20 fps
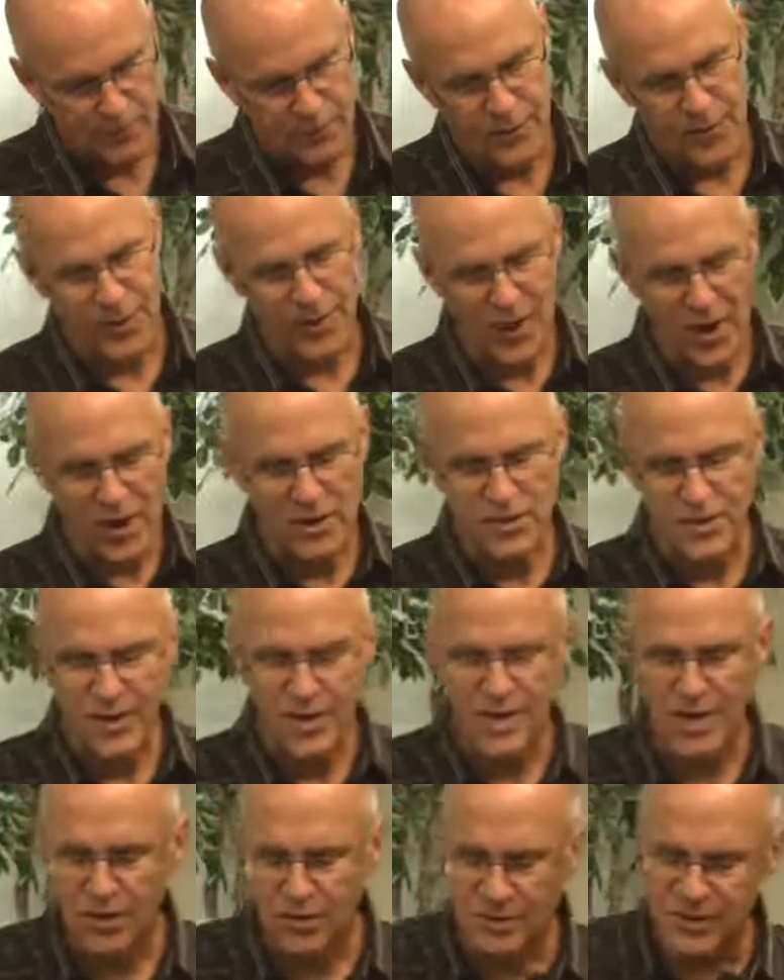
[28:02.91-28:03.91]
the
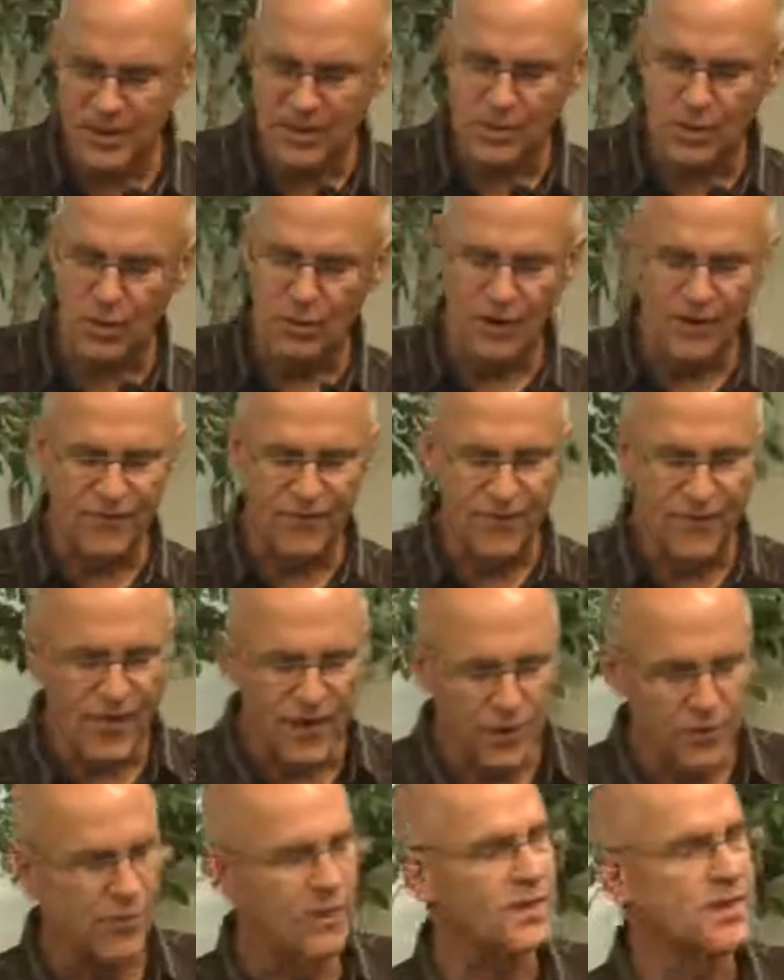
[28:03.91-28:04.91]
1,000 years is only
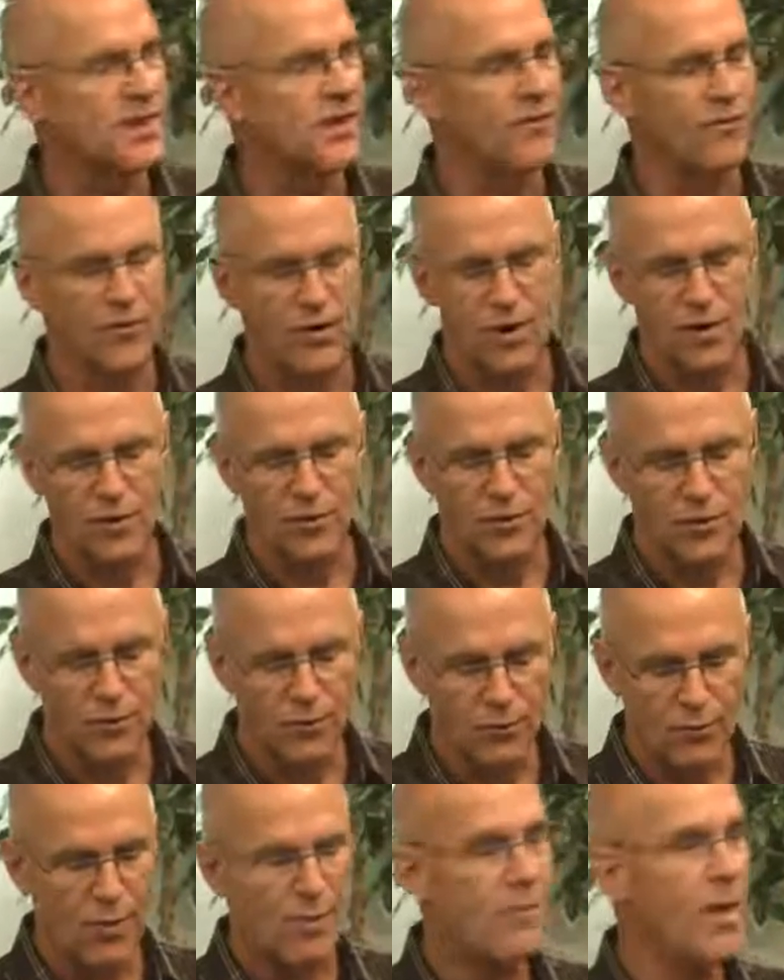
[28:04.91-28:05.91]
figurative.
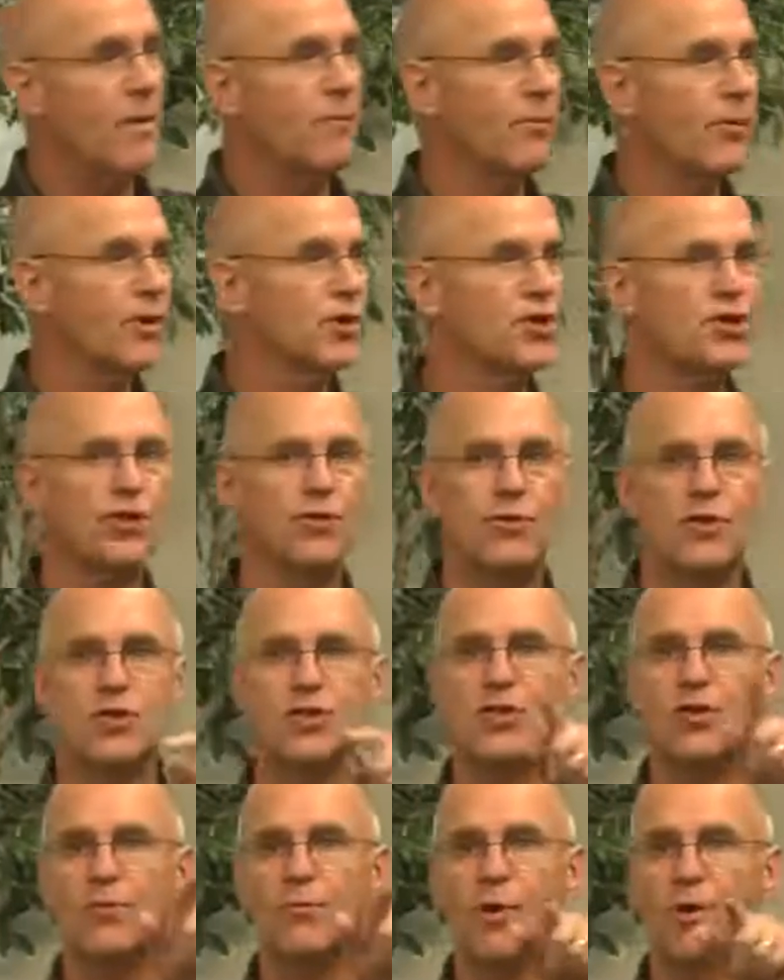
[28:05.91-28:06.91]
You remember
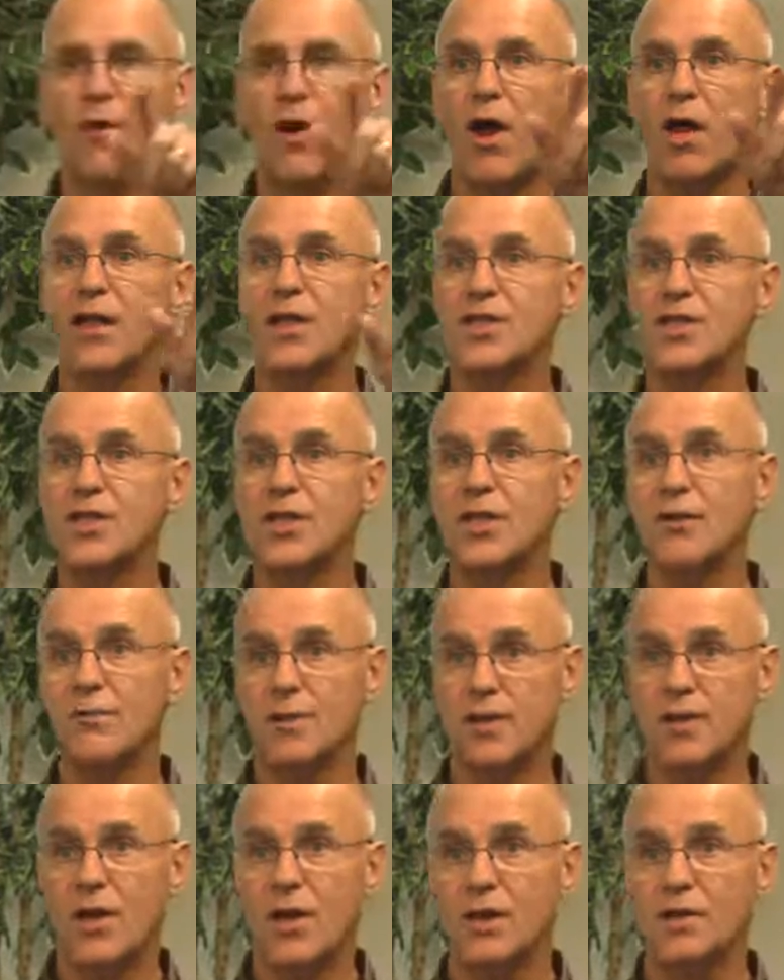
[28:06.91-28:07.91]
Jewish numerology
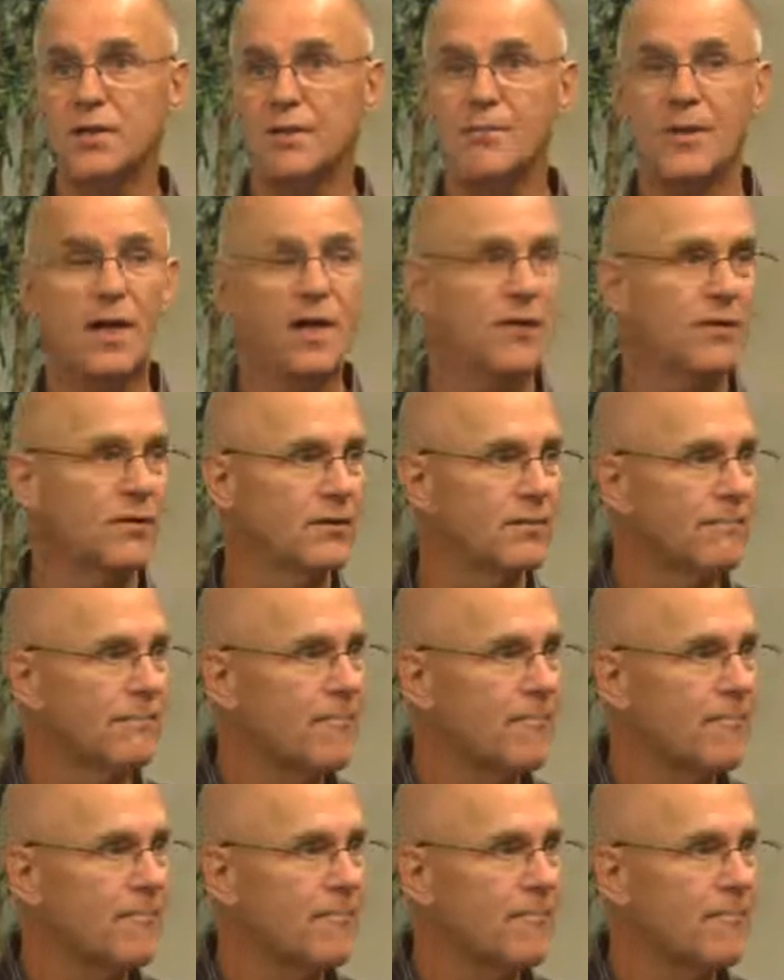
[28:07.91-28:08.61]
we talked about?